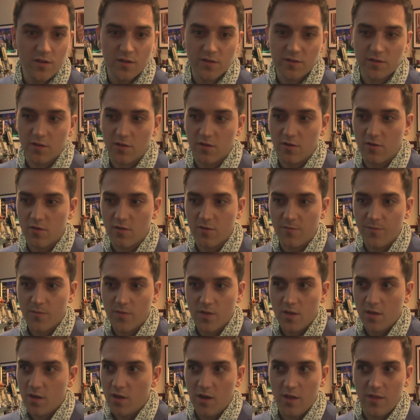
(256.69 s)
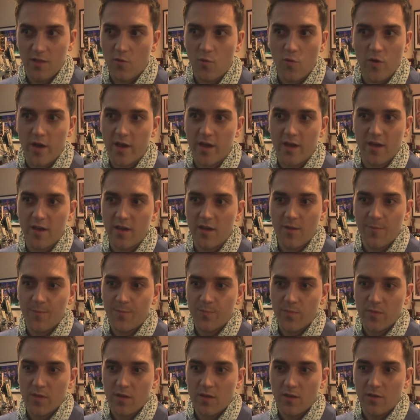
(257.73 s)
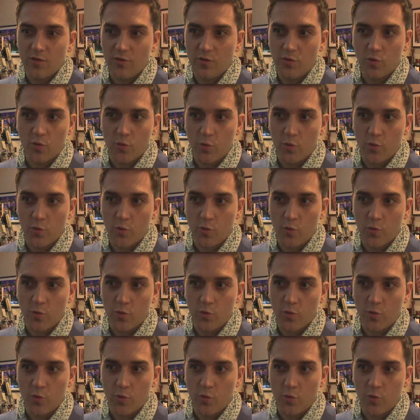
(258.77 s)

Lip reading: So either way, you